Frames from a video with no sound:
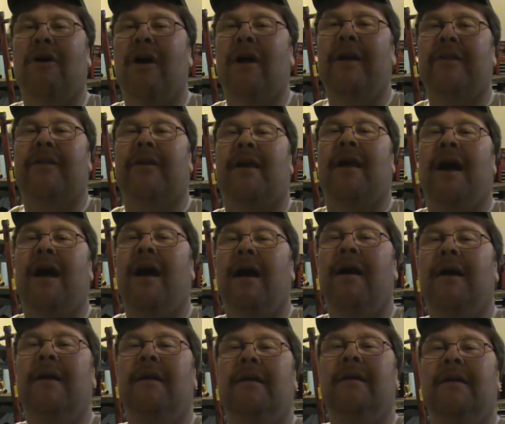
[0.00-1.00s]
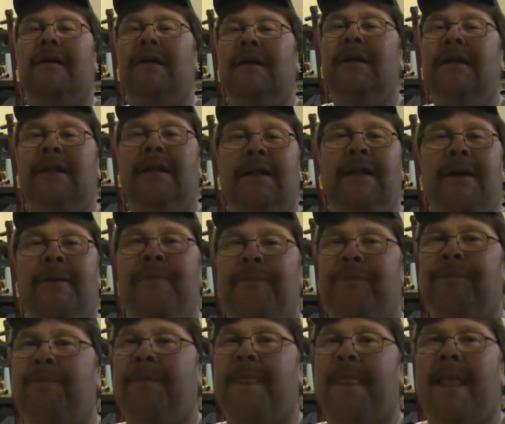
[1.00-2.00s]
underneath the car,
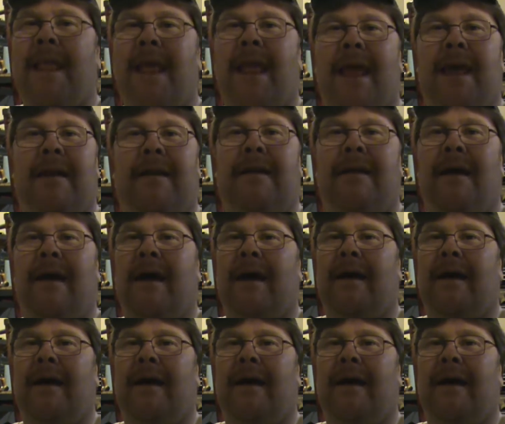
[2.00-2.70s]
and